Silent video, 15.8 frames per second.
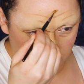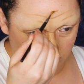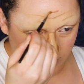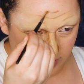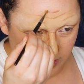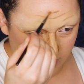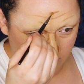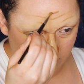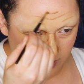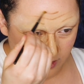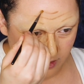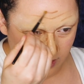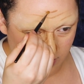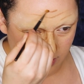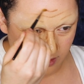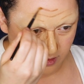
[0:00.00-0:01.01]
Bunny
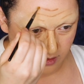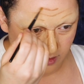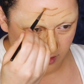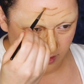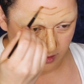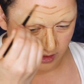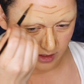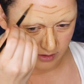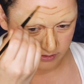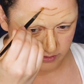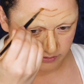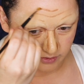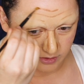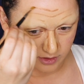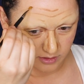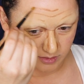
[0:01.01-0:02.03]
loves
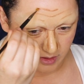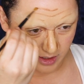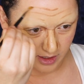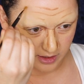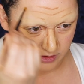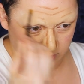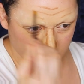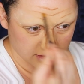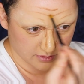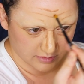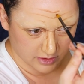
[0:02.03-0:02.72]
Frito pie just as